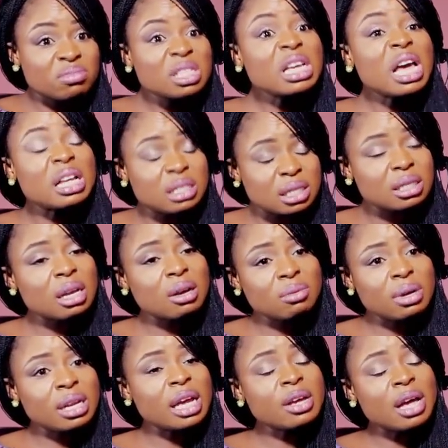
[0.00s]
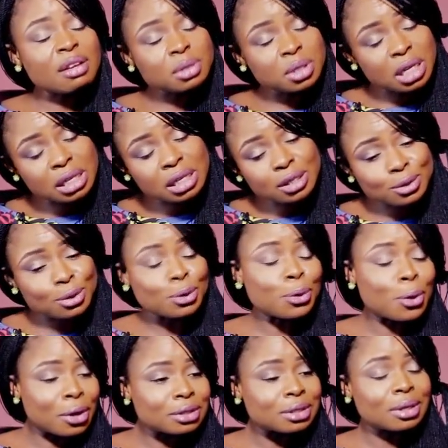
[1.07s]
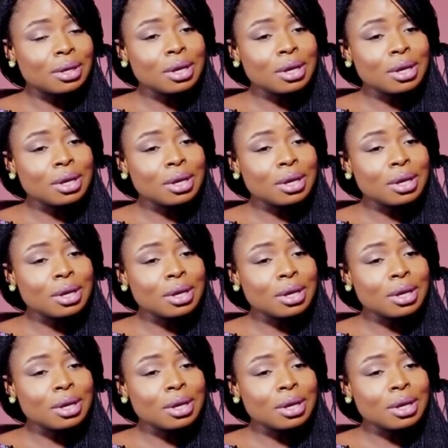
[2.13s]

yes, whether you have special needs or not.